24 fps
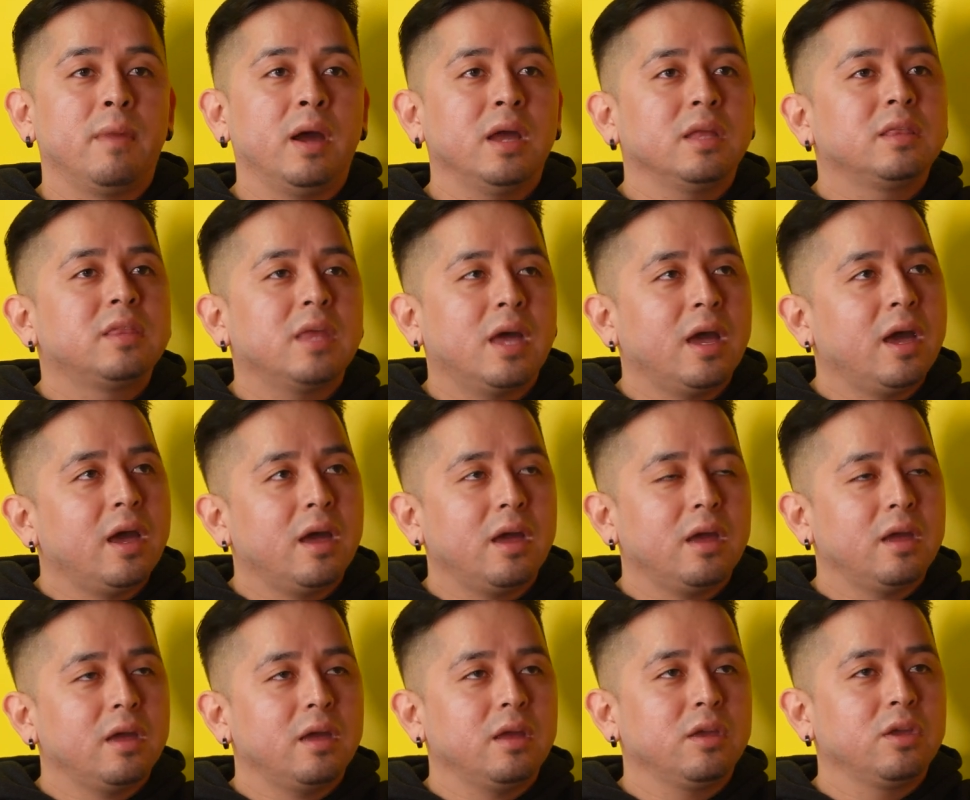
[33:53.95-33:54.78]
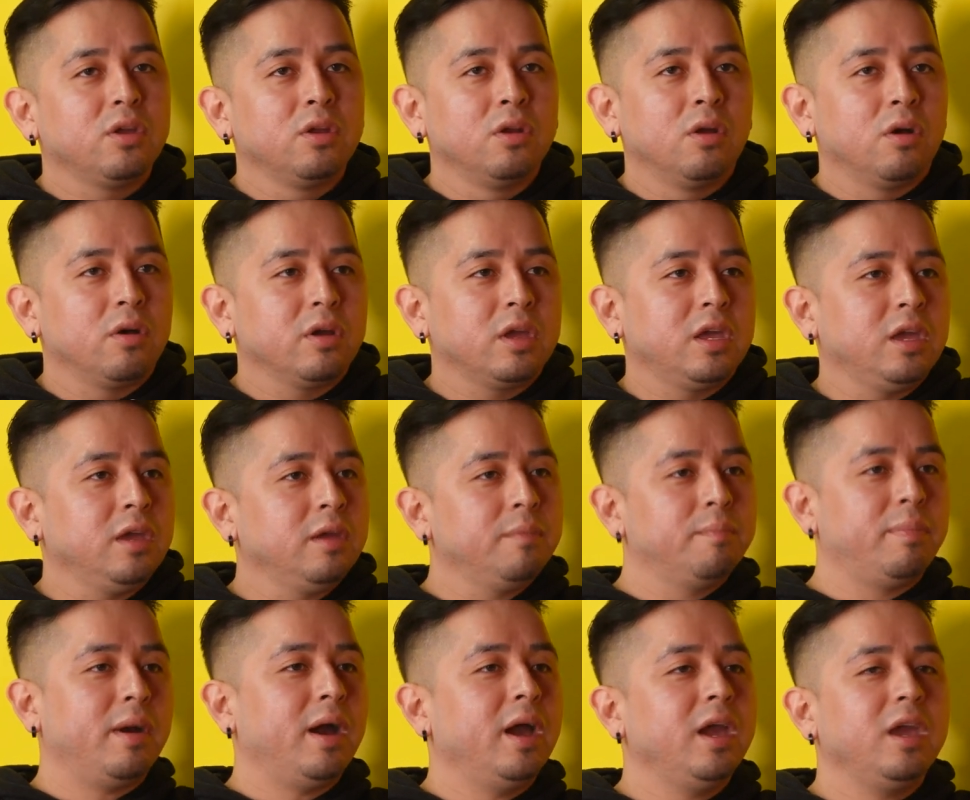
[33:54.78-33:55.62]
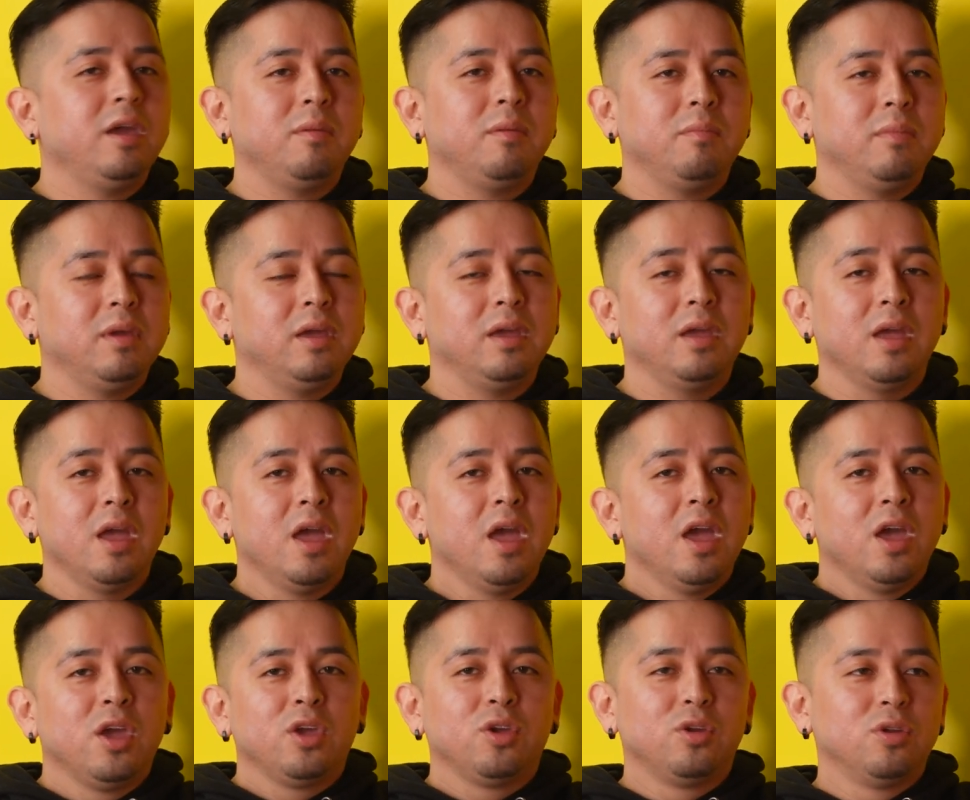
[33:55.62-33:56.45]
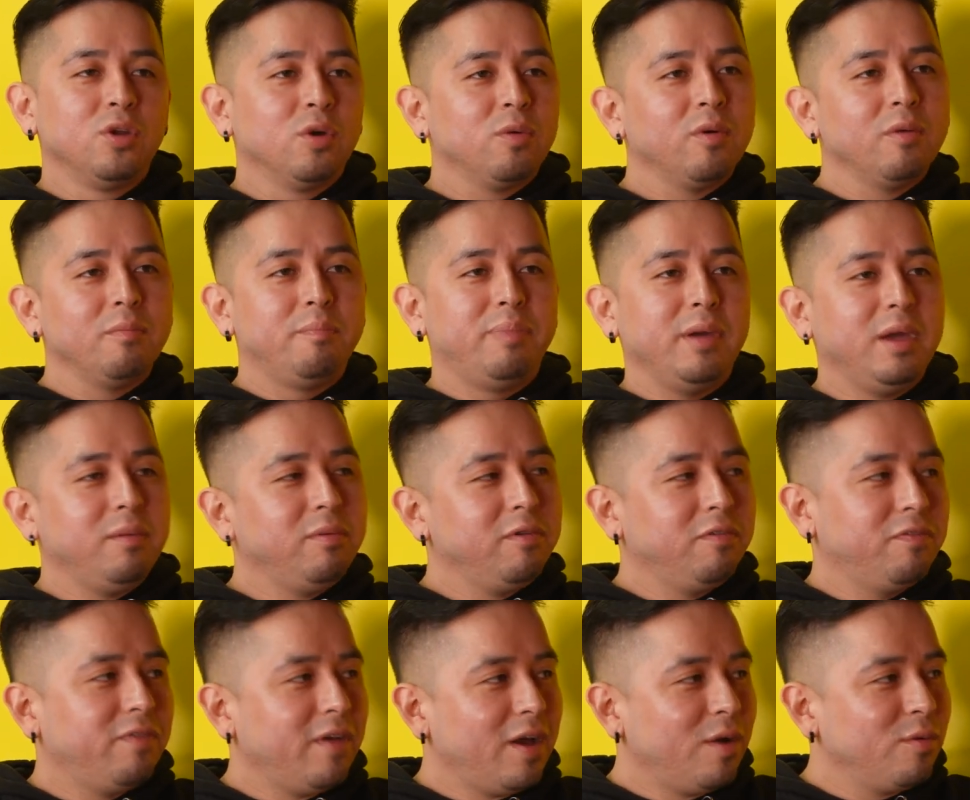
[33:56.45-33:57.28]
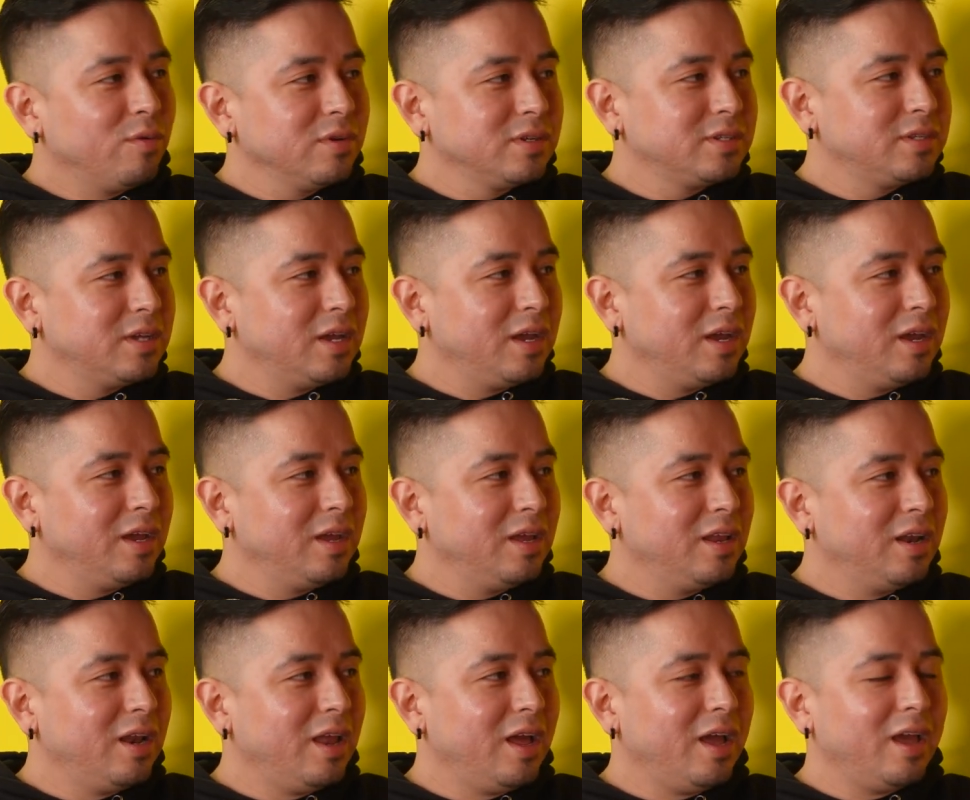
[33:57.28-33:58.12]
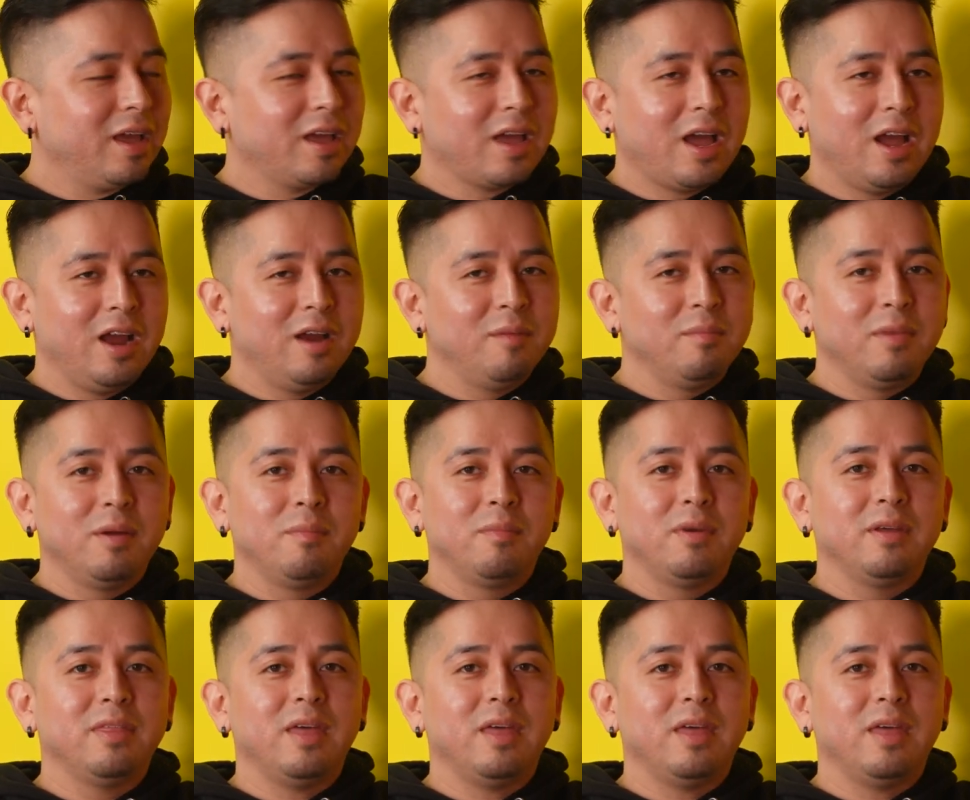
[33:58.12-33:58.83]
My dad, you know, he buying me, you know, when Baby Fat was in, like, I remember